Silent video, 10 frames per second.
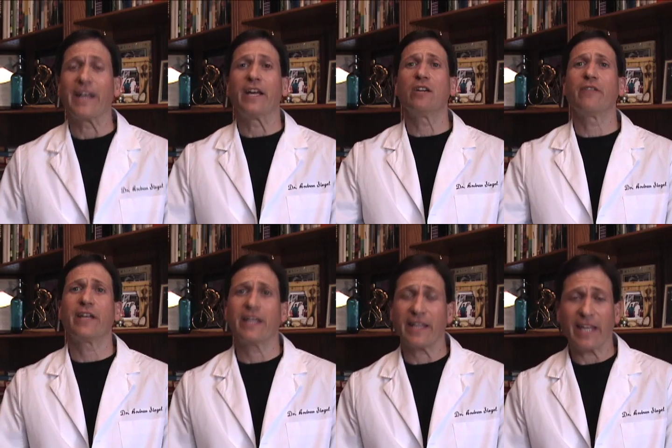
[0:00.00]
and
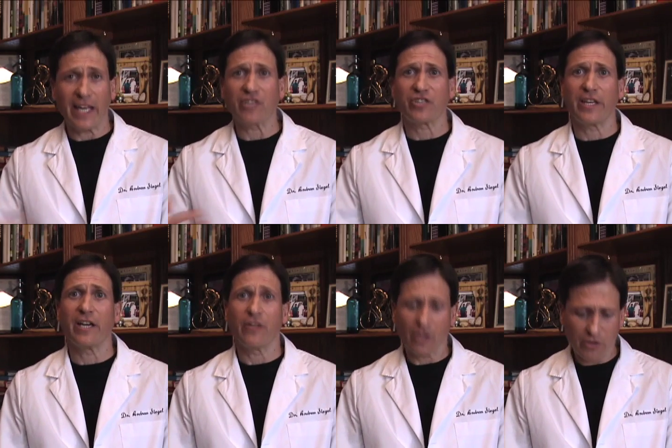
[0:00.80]
elevating the
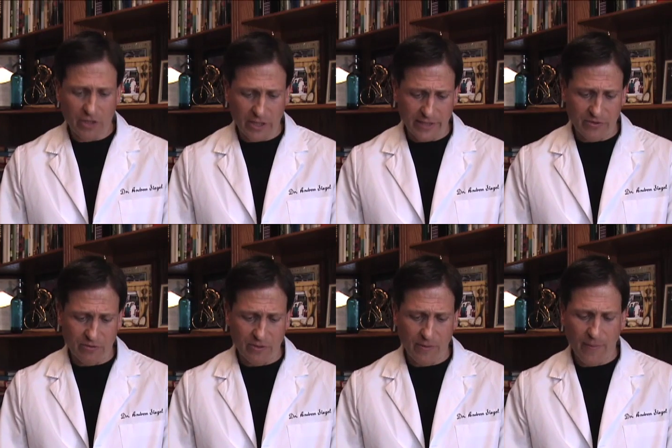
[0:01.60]
HDL, the good cholesterol.